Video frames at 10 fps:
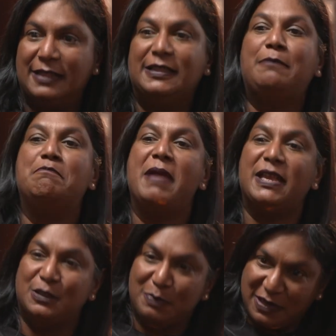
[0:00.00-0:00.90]
that
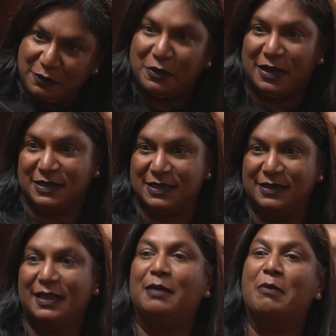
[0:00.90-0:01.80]
makes me different
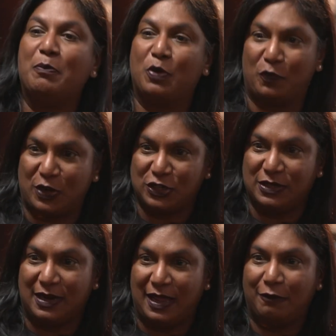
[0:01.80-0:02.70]
in my
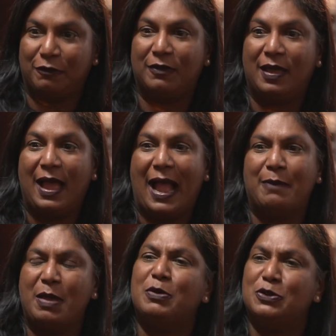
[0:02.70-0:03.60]
professional life.
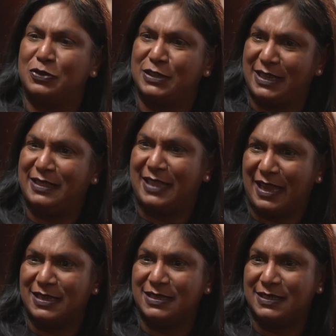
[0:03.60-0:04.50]
I'm able to see
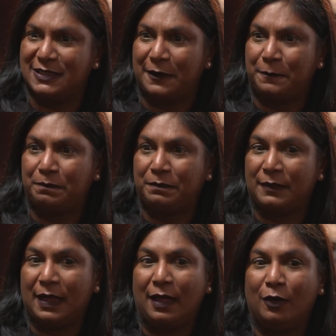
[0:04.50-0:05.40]
things
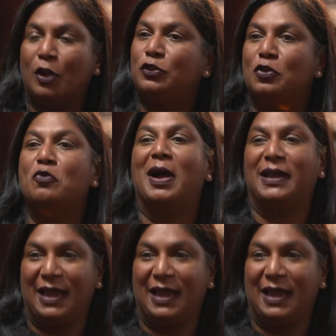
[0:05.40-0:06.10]
not through one